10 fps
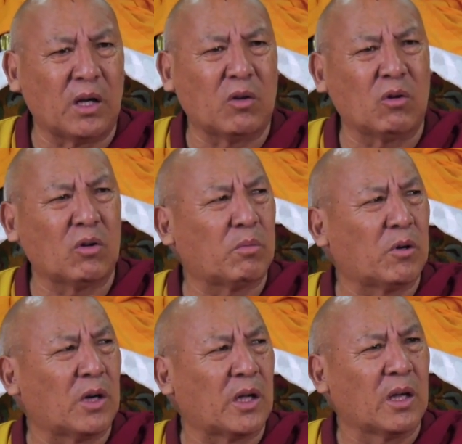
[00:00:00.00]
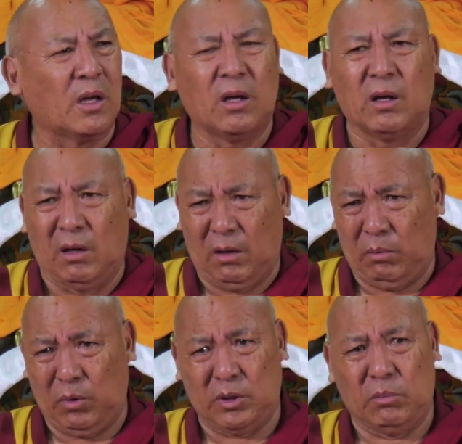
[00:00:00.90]
I thought about, like,
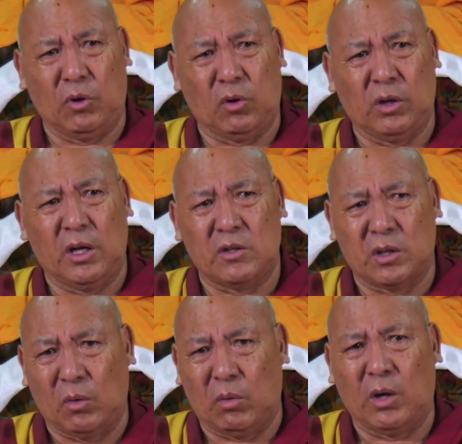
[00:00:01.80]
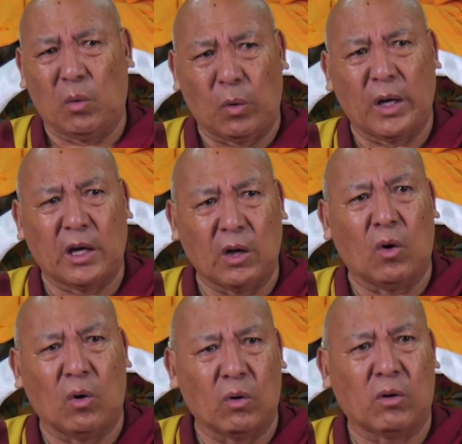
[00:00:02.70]
for example, organizing one week
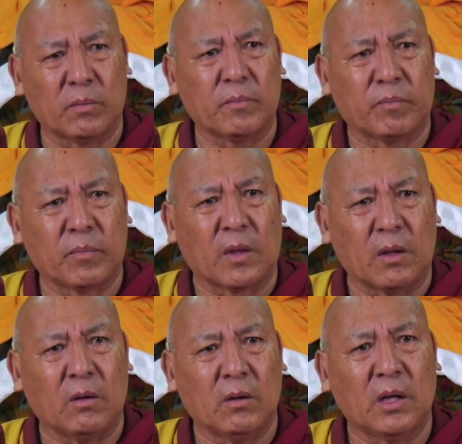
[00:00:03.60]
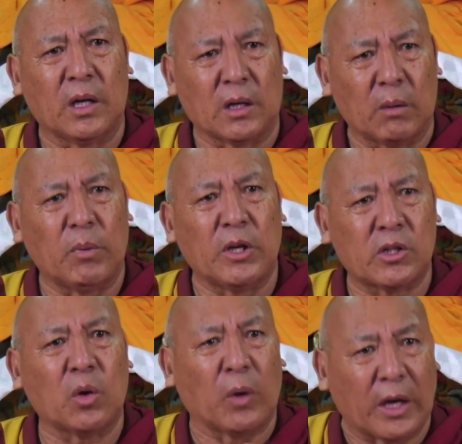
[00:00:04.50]
long, like
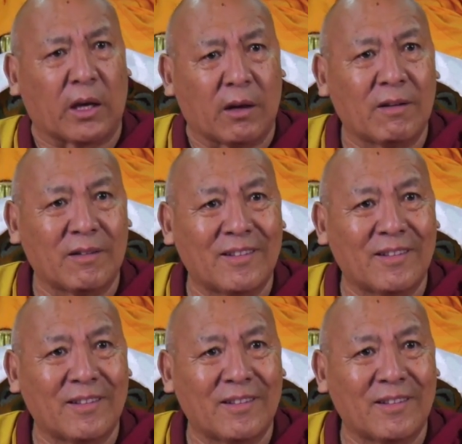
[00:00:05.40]
Compassion Week.